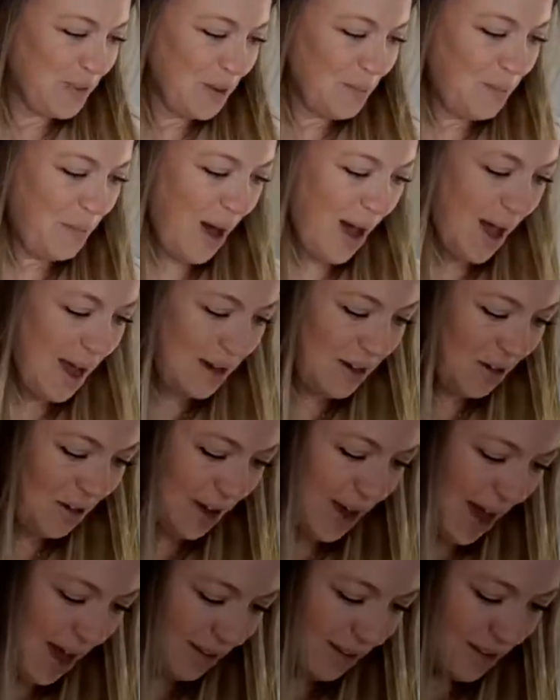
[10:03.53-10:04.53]
But oh
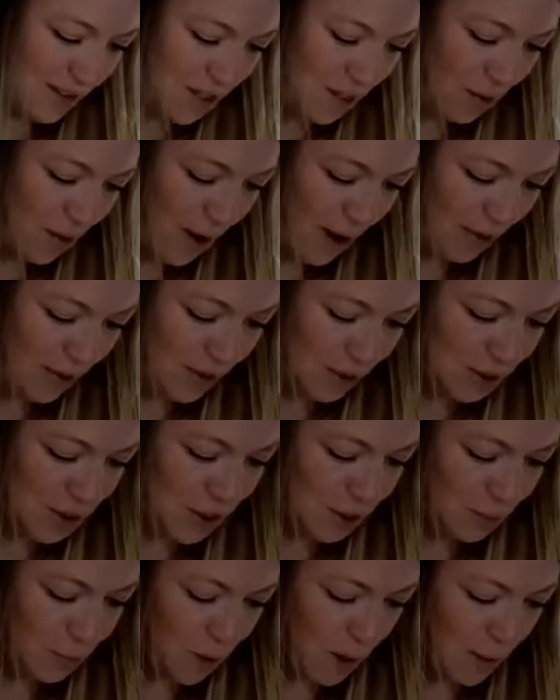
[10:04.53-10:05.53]
yeah, it's too hot. They're
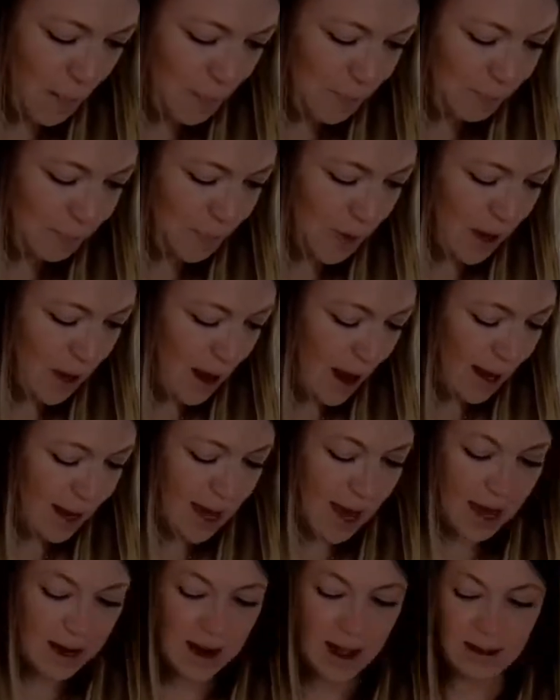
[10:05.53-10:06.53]
too warm. I
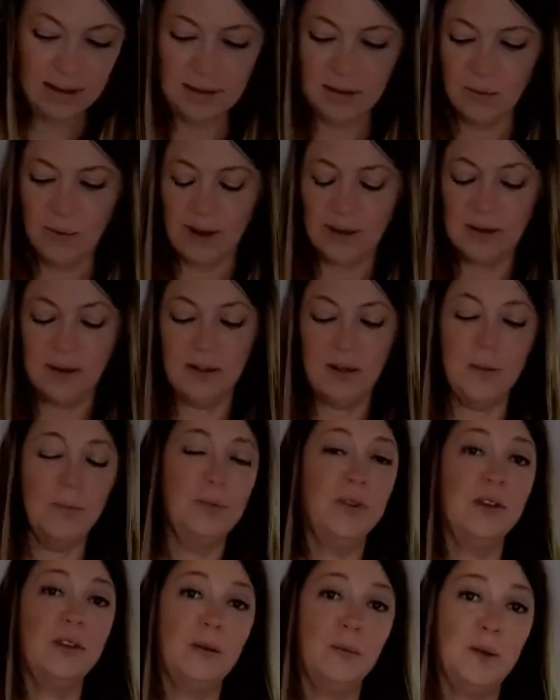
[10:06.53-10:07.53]
can't ice the rest of them.
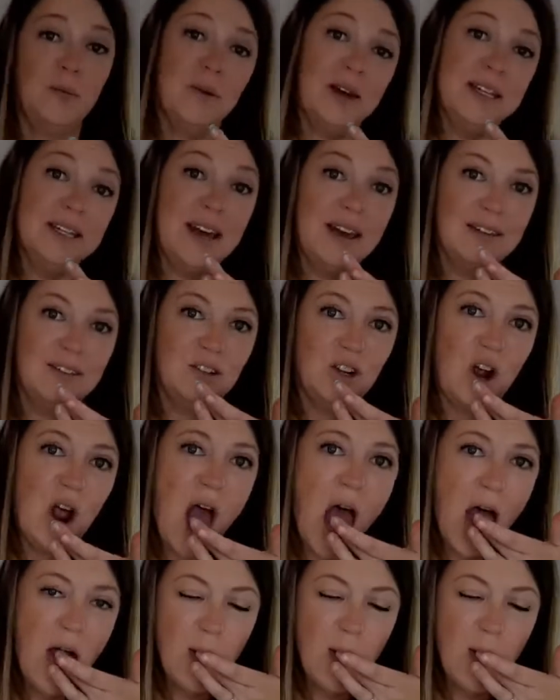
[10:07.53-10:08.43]
This will be my tester.